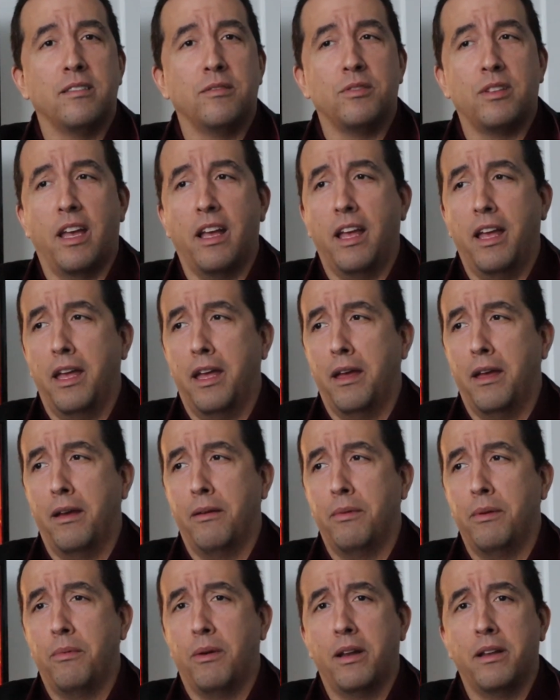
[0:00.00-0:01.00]
It was like,
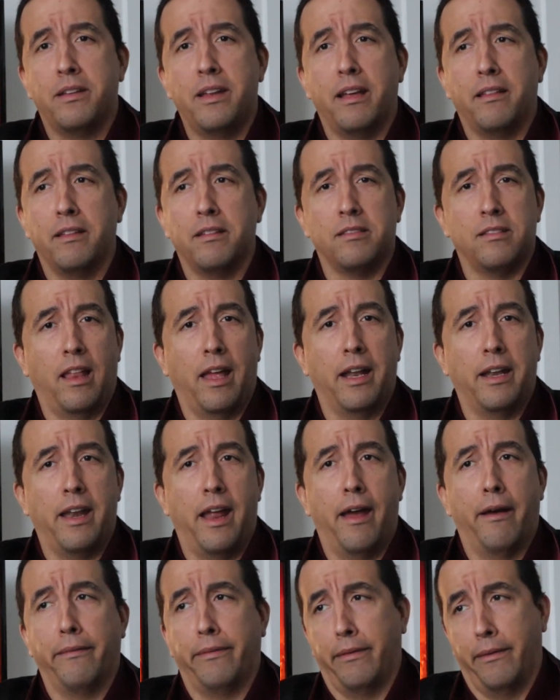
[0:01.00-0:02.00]
we want to take this land
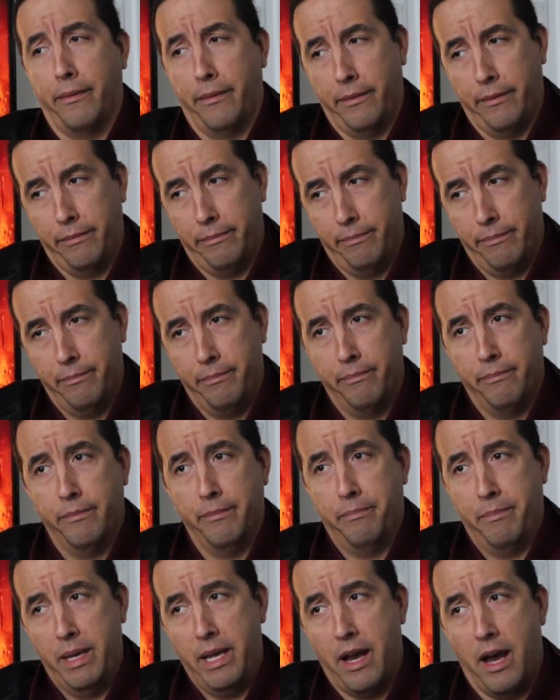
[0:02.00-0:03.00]
now, so
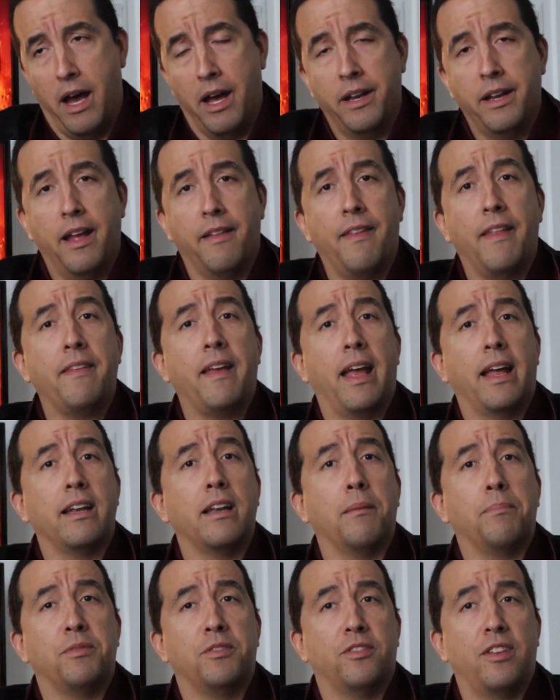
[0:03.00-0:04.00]
be gone. And then they
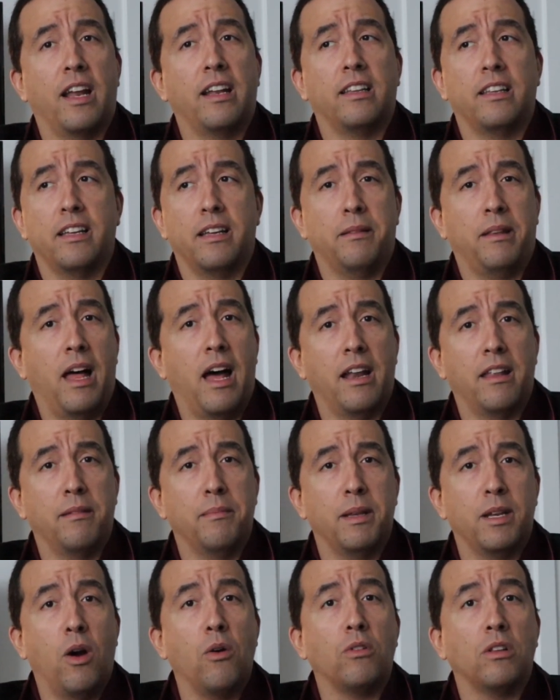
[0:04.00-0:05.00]
end up settling a lot of
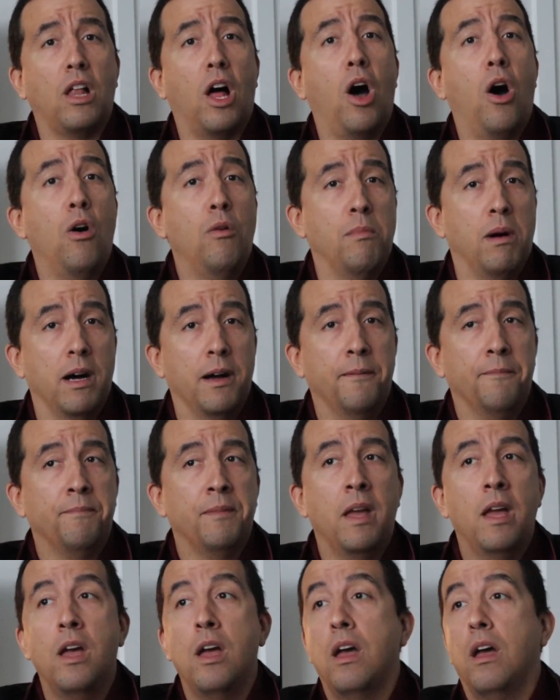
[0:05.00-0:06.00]
them in Oklahoma.
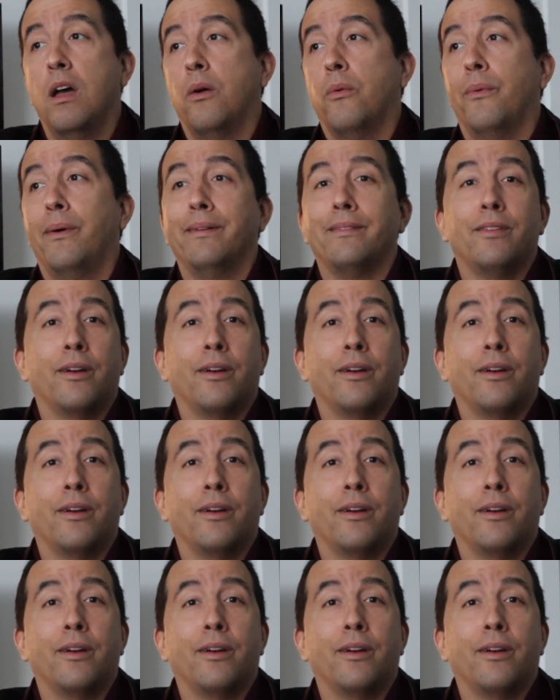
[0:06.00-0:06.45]
Well,